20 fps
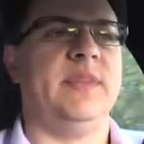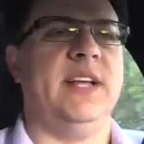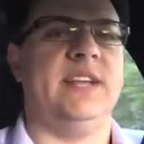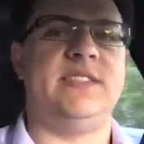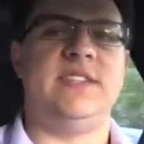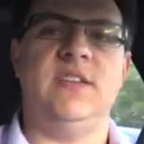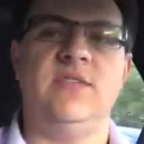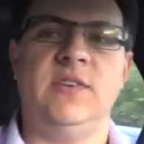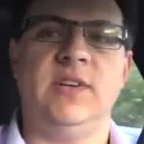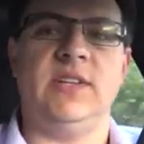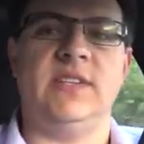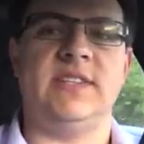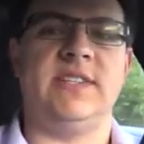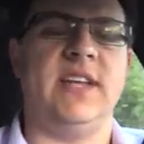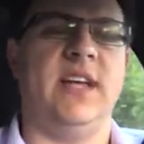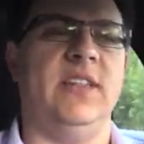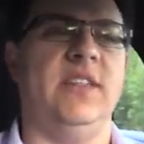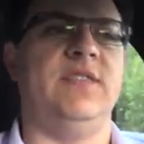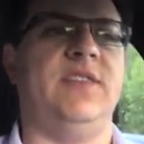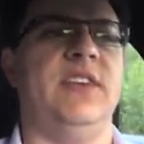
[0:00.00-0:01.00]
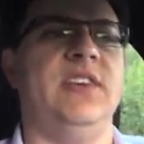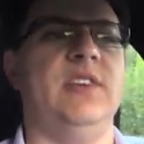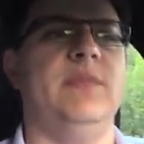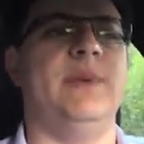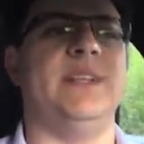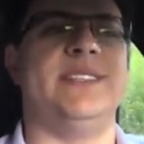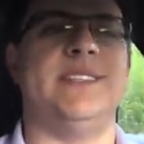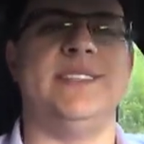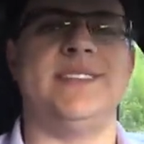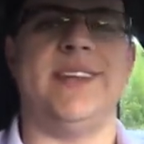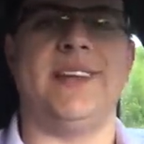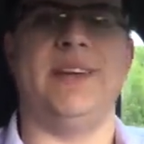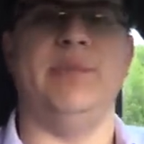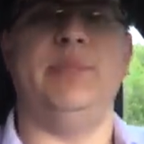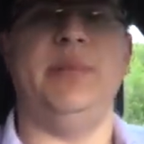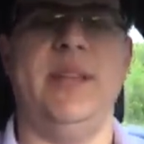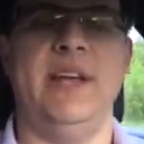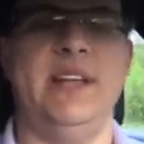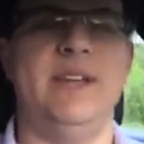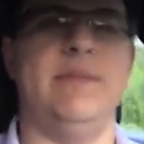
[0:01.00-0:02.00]
It's difficult to tell in the video, but since I
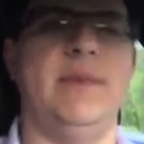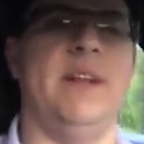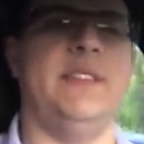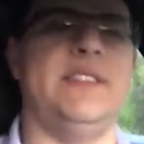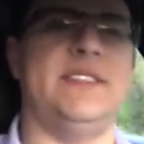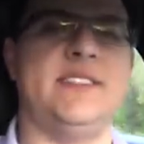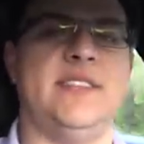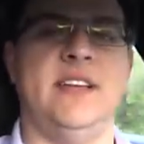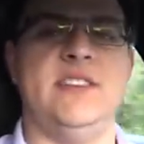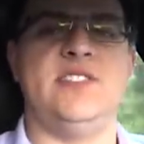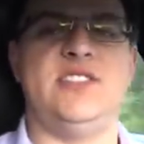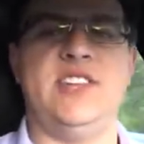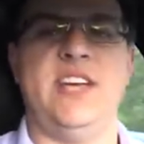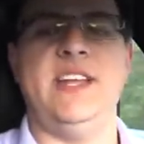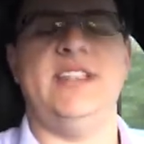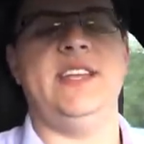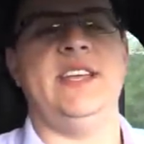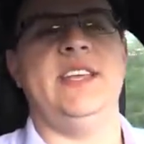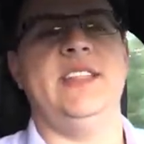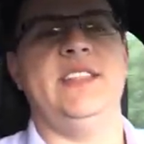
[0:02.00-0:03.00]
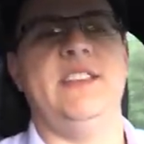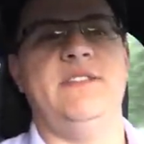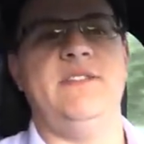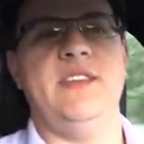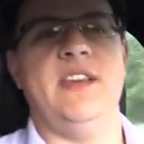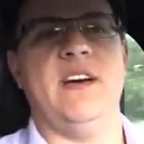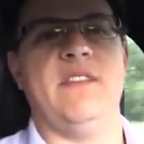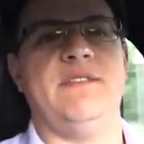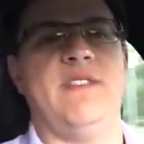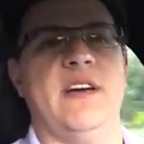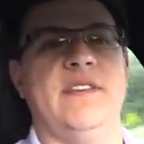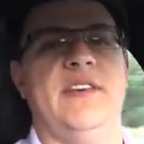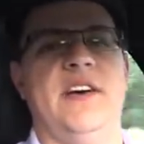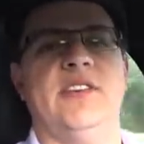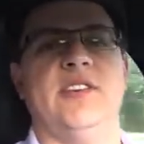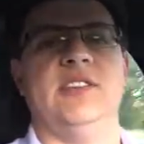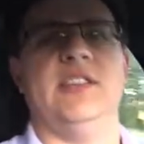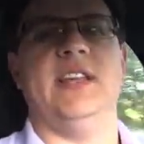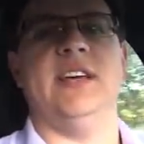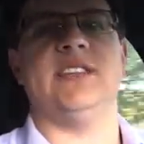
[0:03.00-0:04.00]
complained about the sunshade in the Fiat five
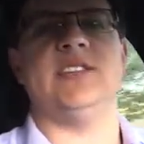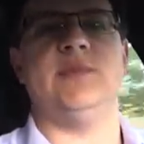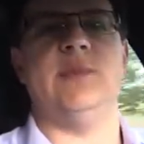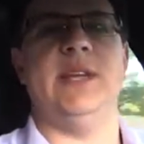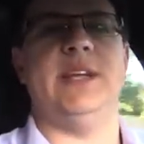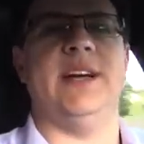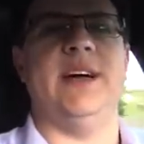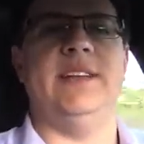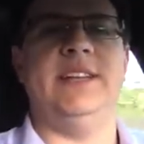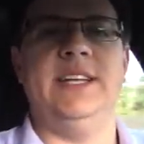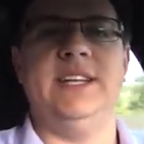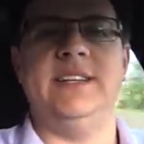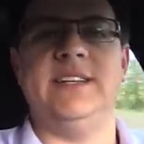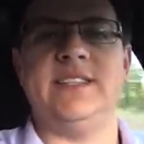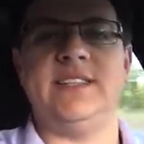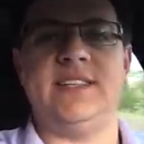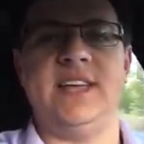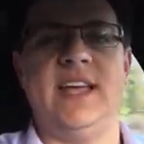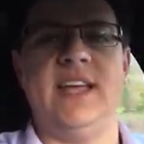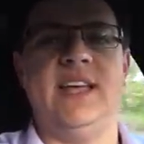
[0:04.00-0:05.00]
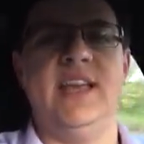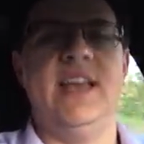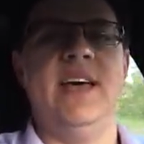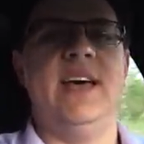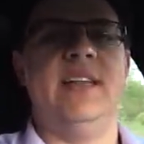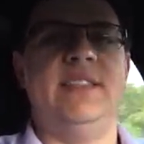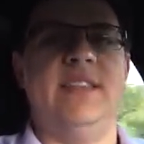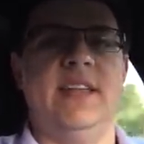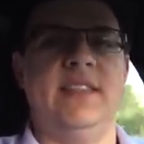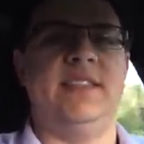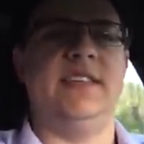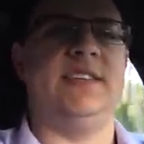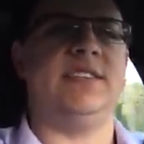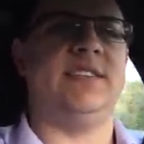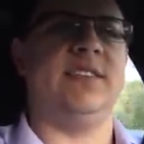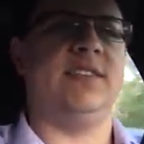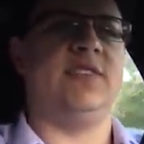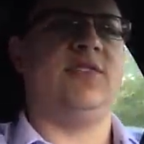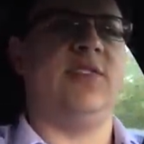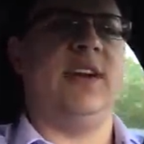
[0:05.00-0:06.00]
hundred last week, I need to say that
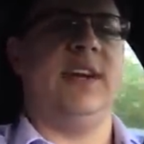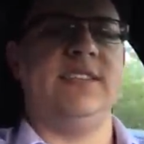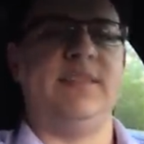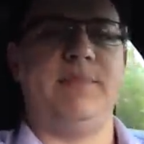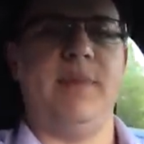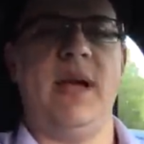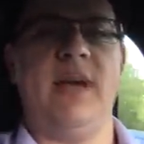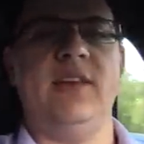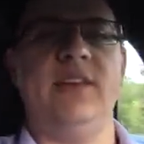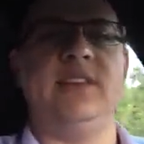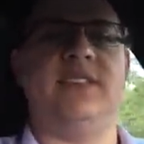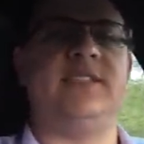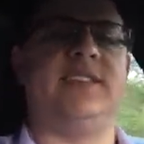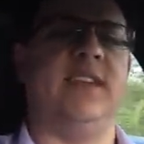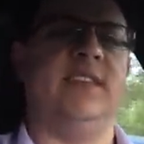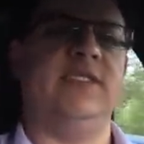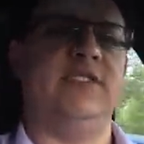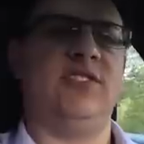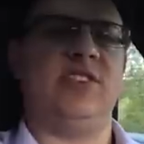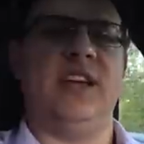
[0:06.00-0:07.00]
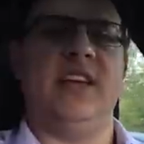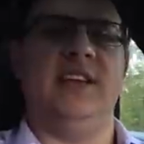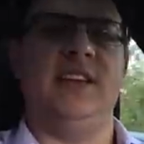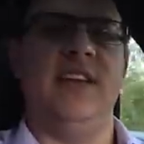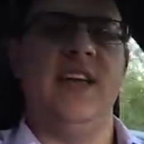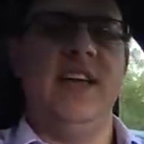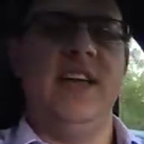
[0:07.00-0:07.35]
this transparent sunshade